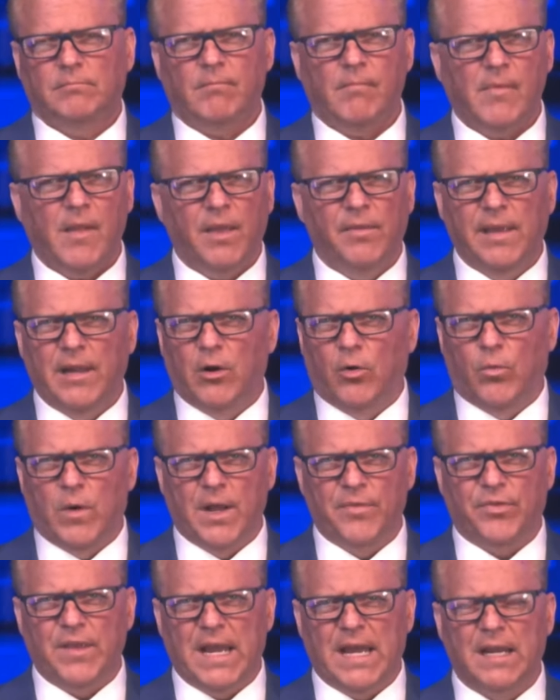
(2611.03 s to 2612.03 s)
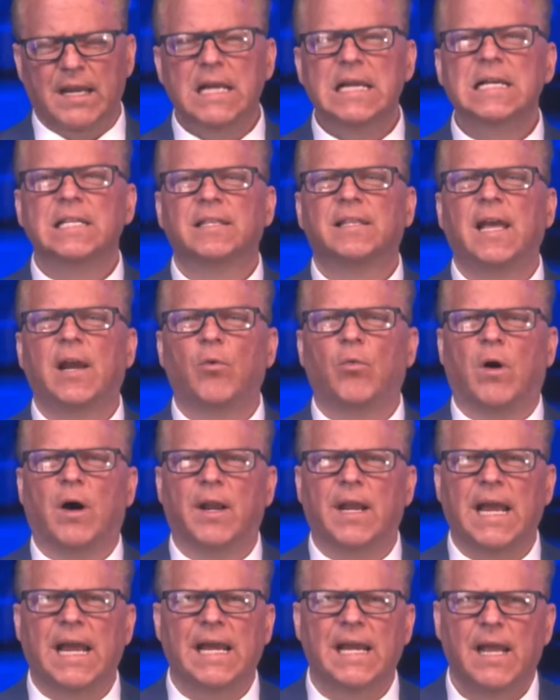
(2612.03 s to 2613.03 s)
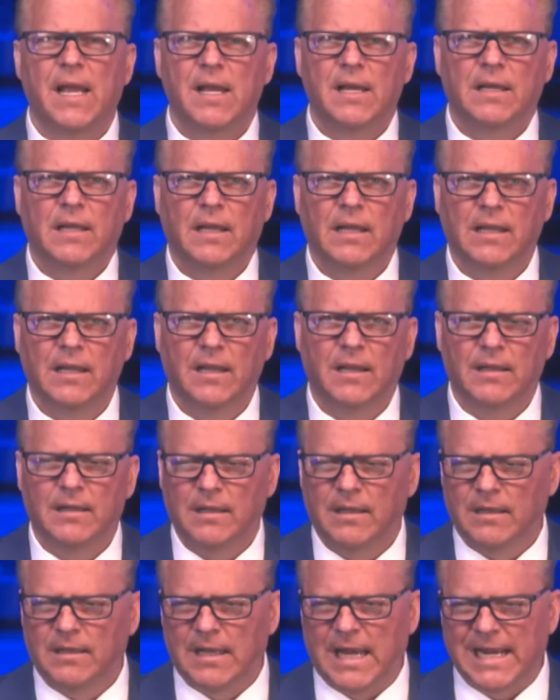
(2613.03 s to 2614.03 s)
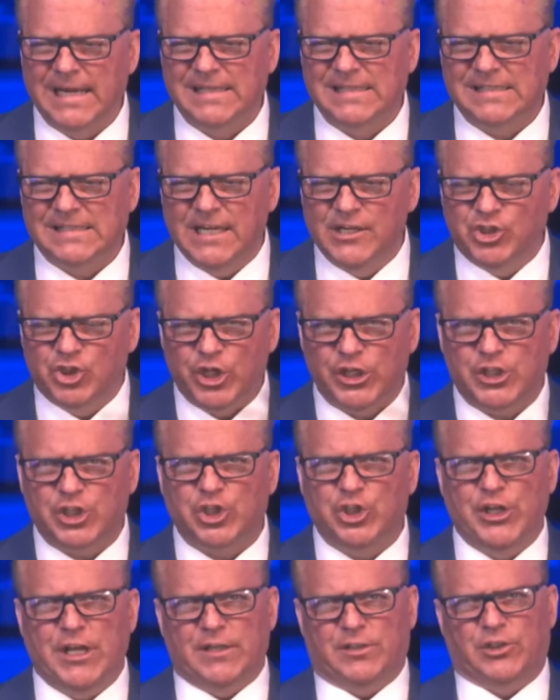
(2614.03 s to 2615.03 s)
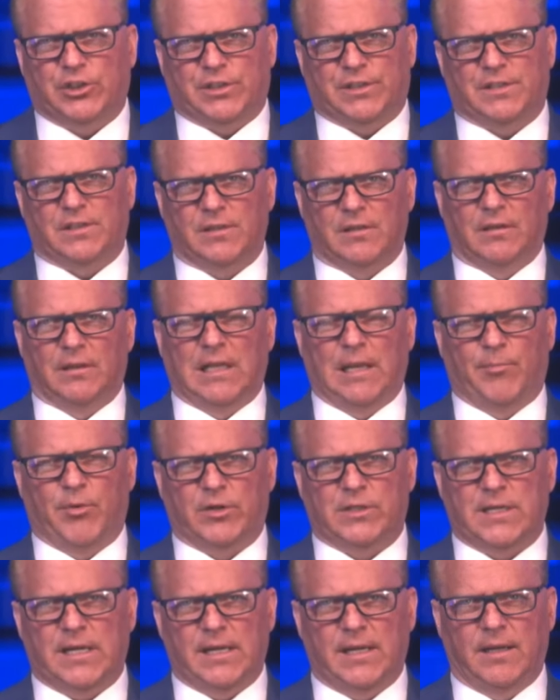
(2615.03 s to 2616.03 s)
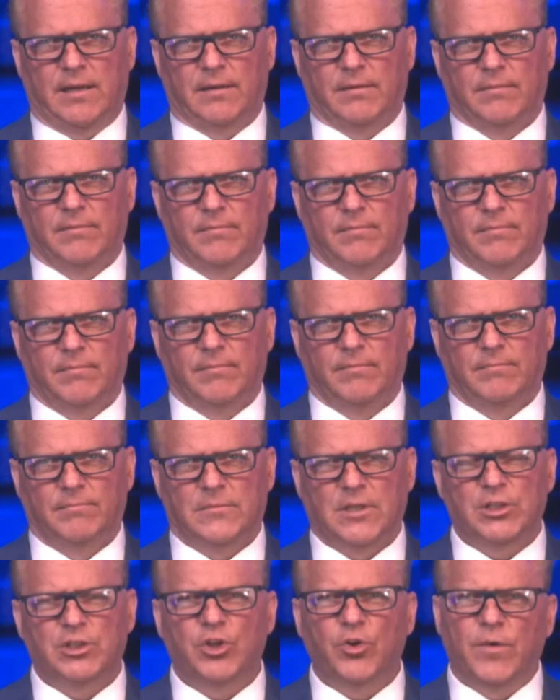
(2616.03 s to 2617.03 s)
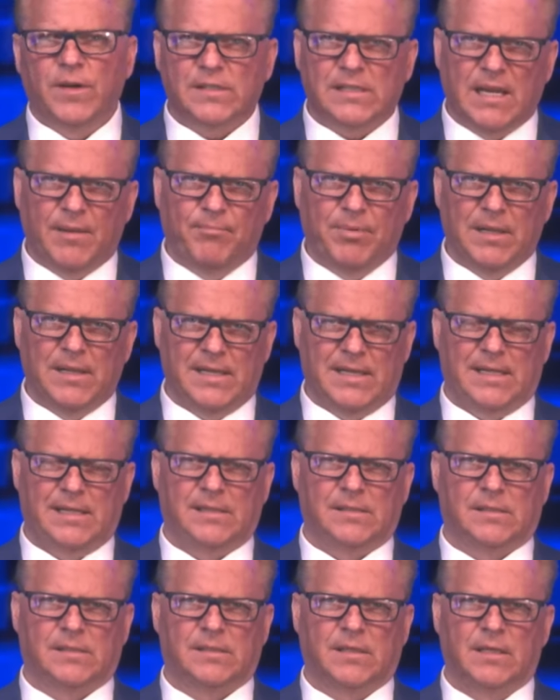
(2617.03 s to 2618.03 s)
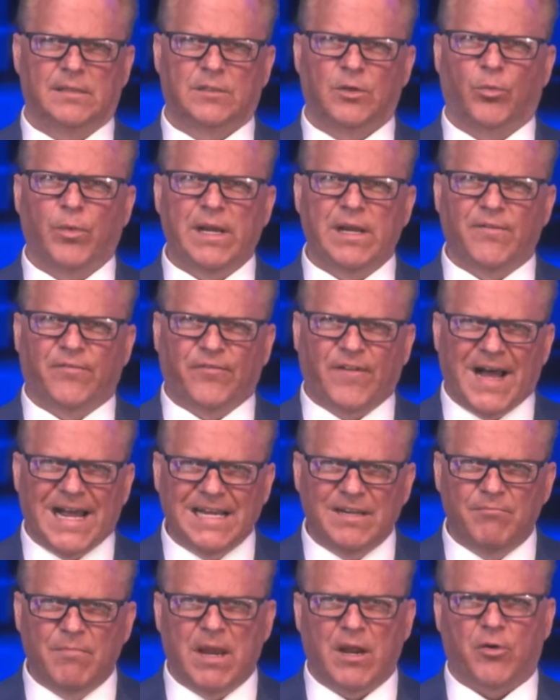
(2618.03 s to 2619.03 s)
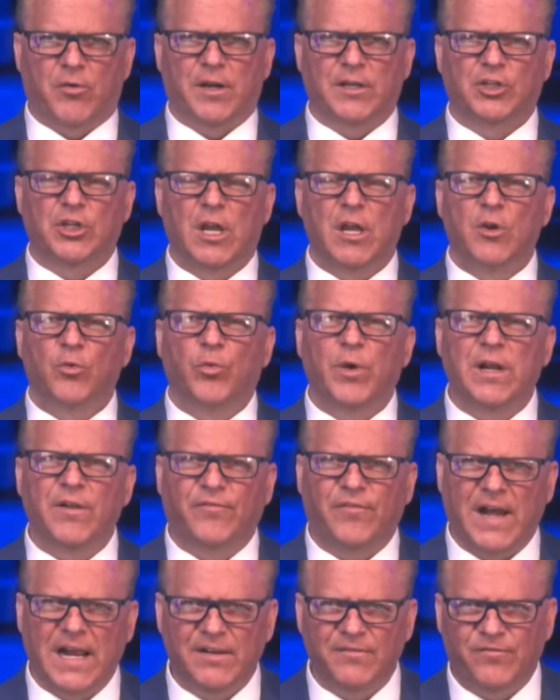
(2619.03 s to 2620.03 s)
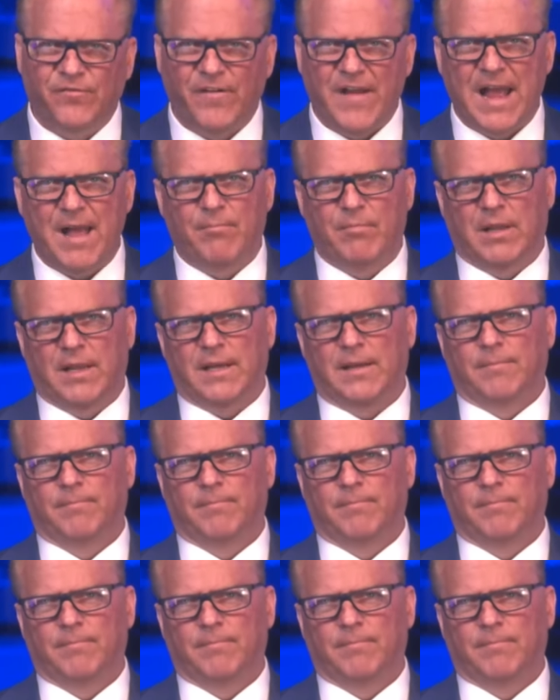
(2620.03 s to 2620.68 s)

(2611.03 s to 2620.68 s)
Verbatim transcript: They don't want that. They want a licentiousness liberty to do as they please, to redefine marriage, redefine family,